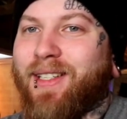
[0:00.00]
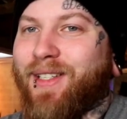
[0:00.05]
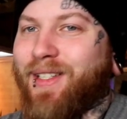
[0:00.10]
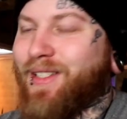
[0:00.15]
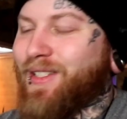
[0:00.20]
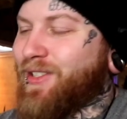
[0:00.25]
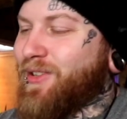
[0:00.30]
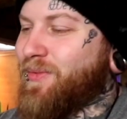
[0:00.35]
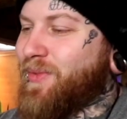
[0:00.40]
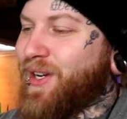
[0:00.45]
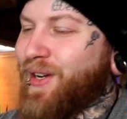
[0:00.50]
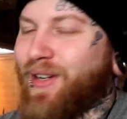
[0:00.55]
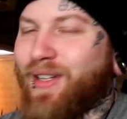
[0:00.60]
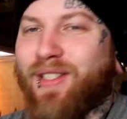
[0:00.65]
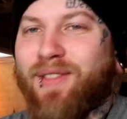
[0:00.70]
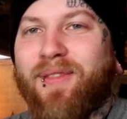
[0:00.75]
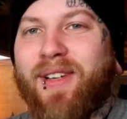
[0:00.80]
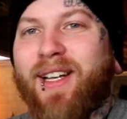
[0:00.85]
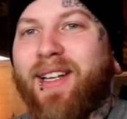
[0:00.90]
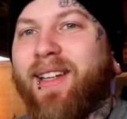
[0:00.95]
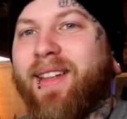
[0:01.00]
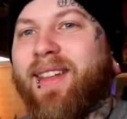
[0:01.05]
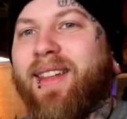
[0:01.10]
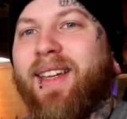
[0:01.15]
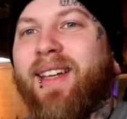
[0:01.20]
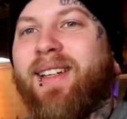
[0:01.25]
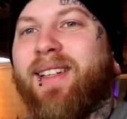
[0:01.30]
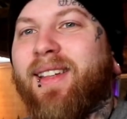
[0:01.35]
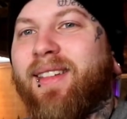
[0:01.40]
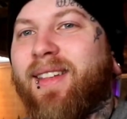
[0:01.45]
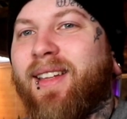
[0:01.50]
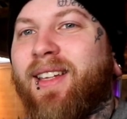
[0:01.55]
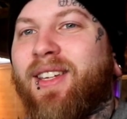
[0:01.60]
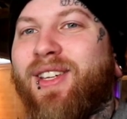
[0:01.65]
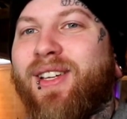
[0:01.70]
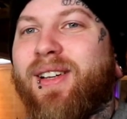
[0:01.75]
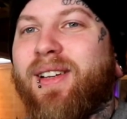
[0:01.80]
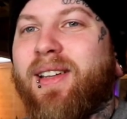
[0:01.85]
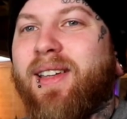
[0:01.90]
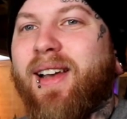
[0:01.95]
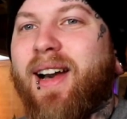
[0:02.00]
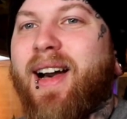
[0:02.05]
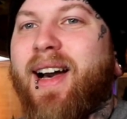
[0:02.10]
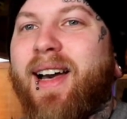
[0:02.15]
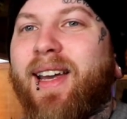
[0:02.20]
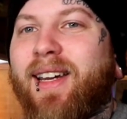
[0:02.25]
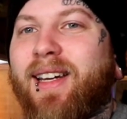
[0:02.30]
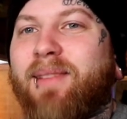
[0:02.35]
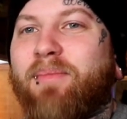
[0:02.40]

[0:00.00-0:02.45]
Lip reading: It is the weirdest fucking thing to think you're God